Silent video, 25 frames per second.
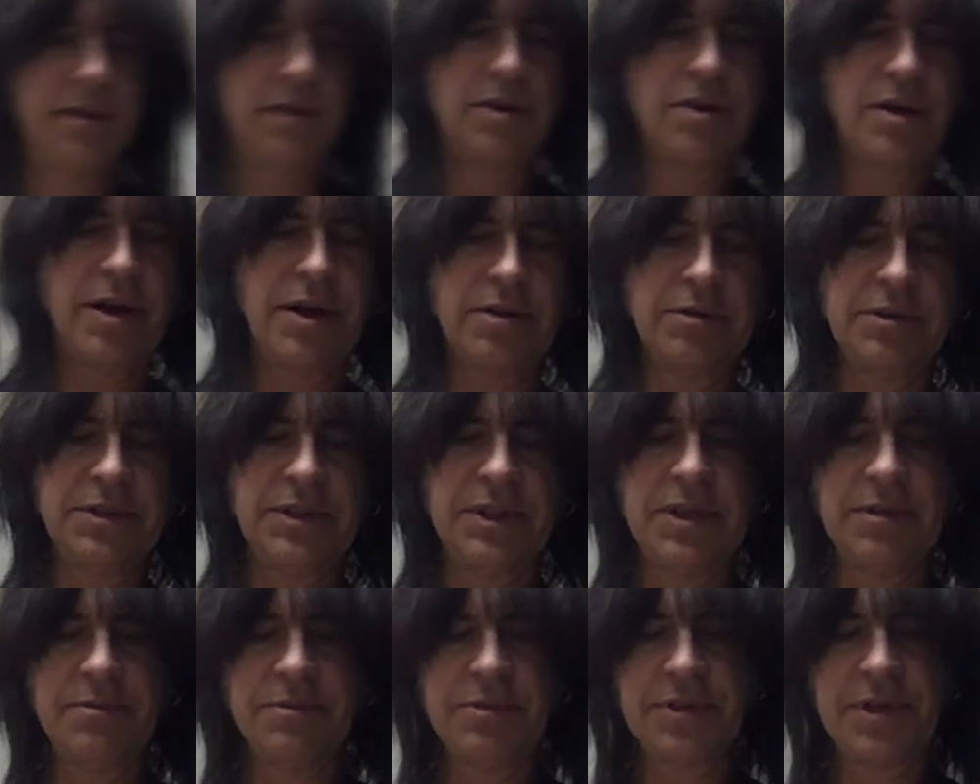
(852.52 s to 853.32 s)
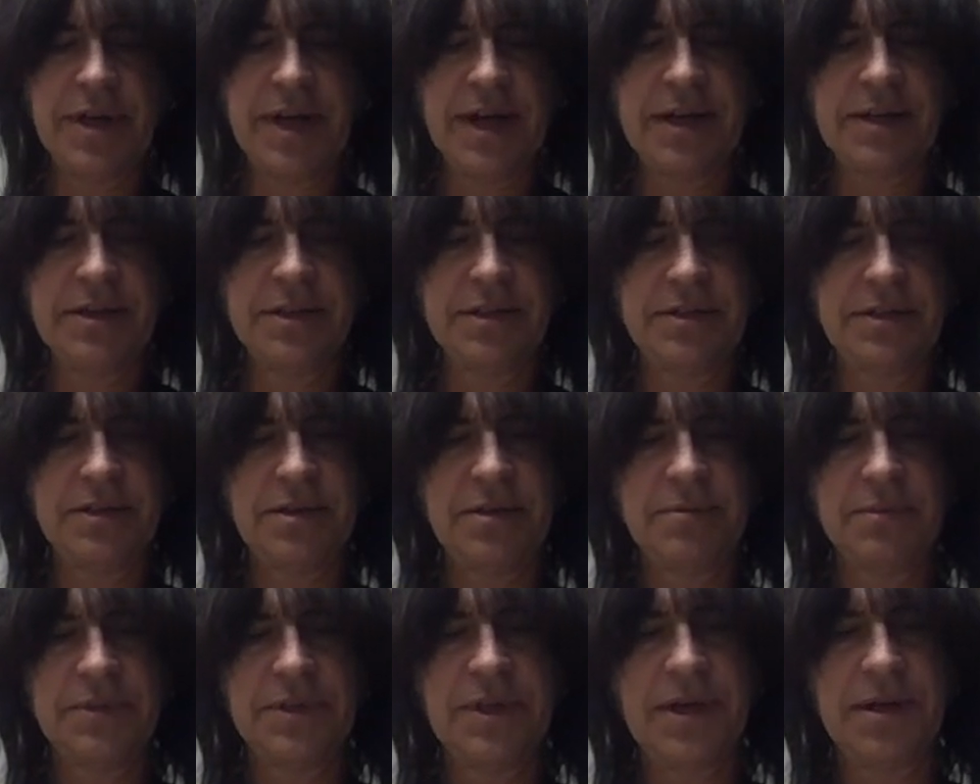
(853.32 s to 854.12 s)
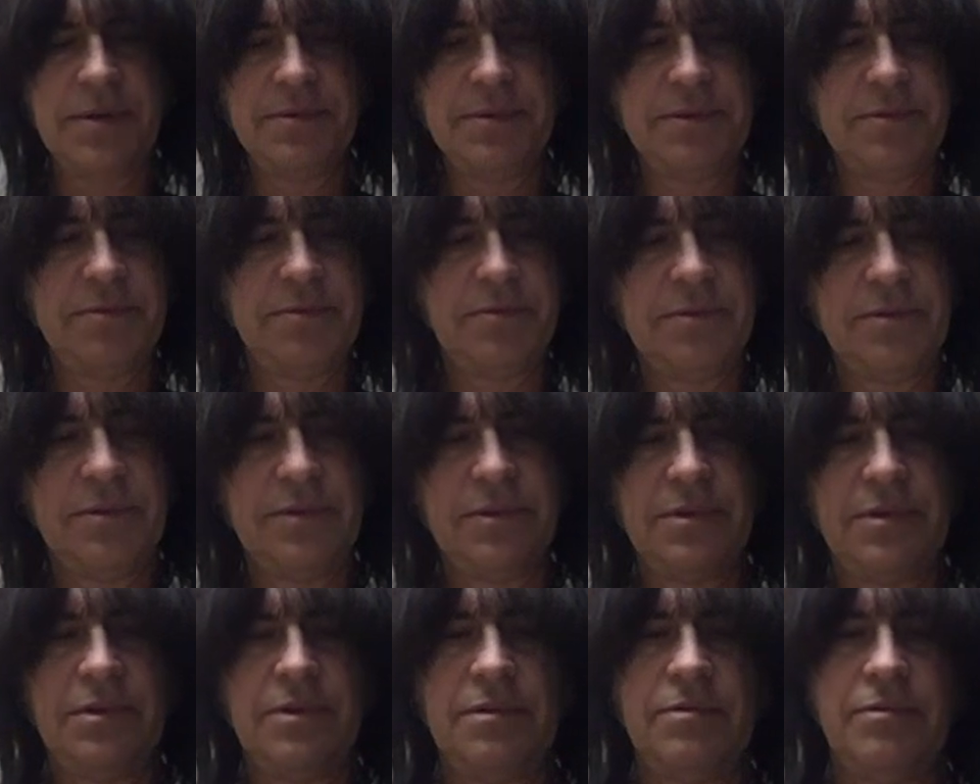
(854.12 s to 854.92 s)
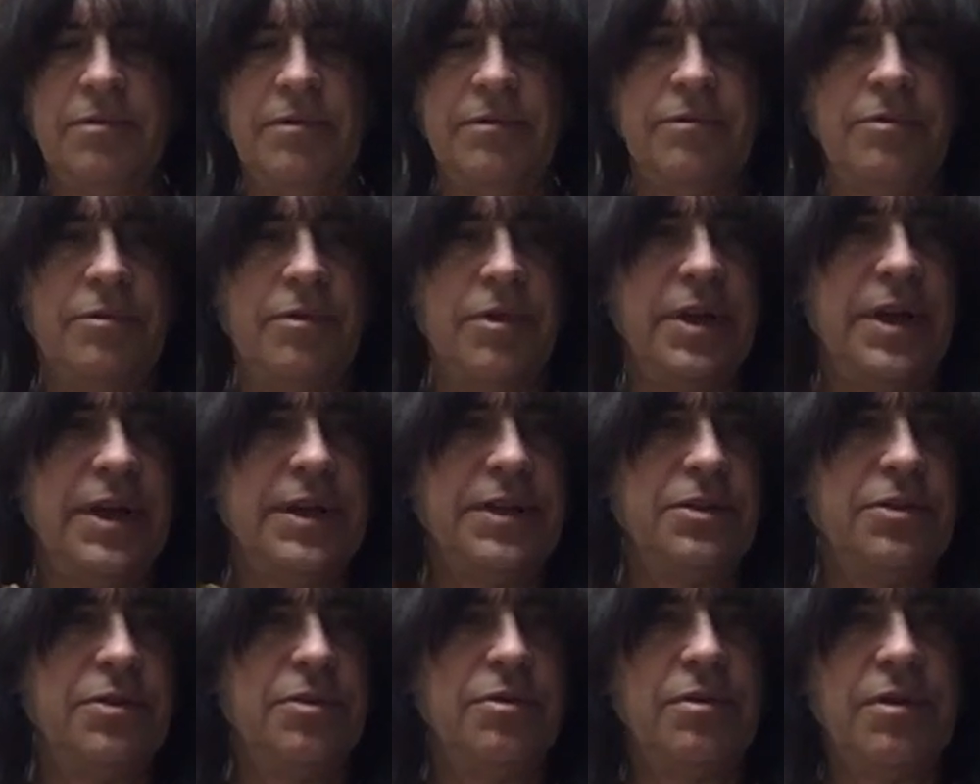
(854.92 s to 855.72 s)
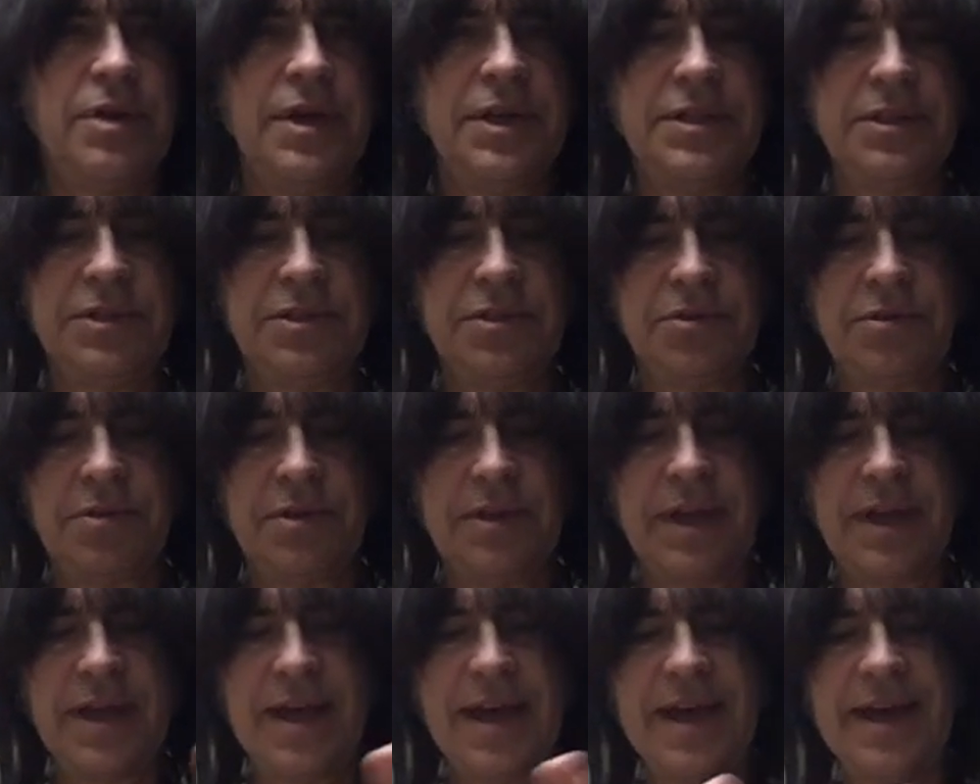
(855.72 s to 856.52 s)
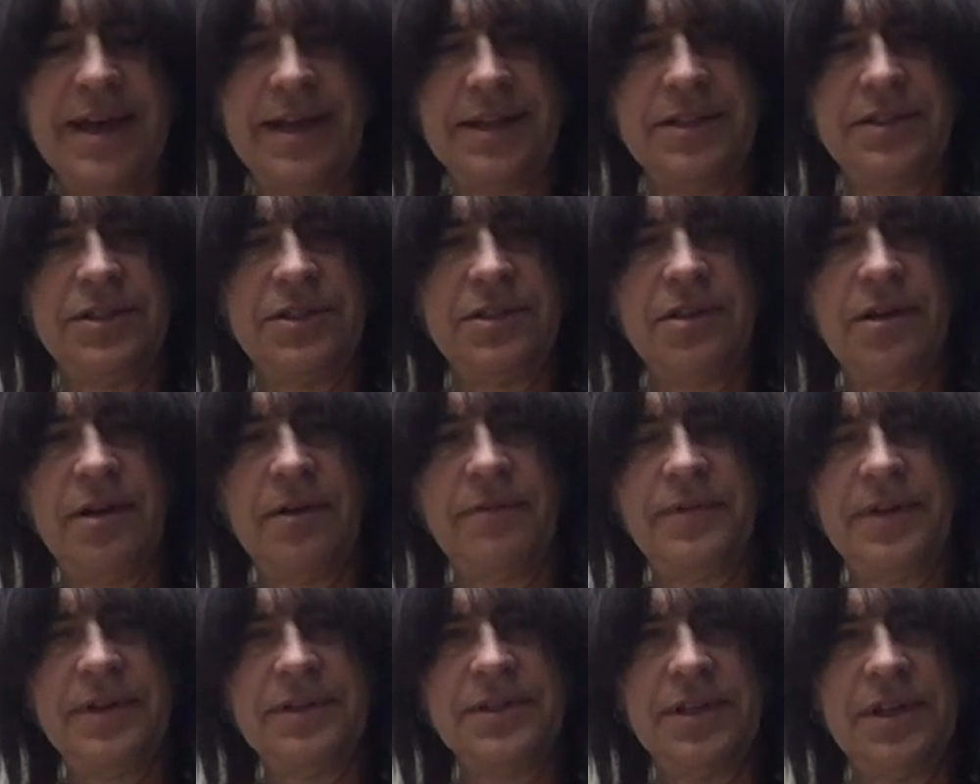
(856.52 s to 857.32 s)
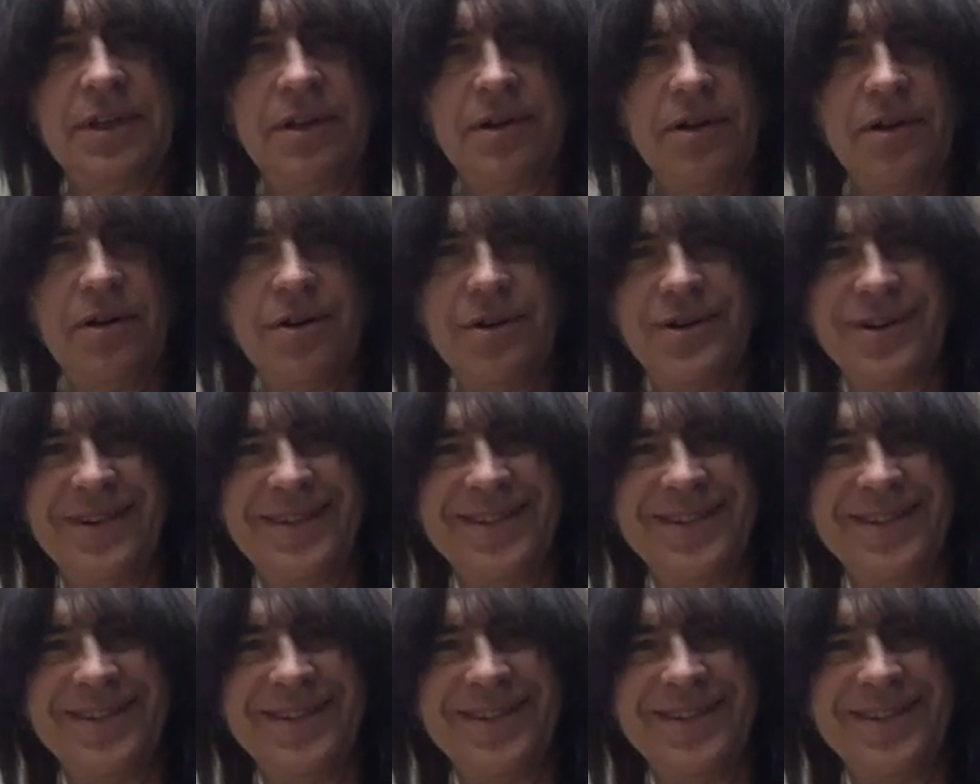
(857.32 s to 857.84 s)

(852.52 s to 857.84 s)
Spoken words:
You know, I don't keep track of sometimes with what I do. I just sort of add stuff as I go.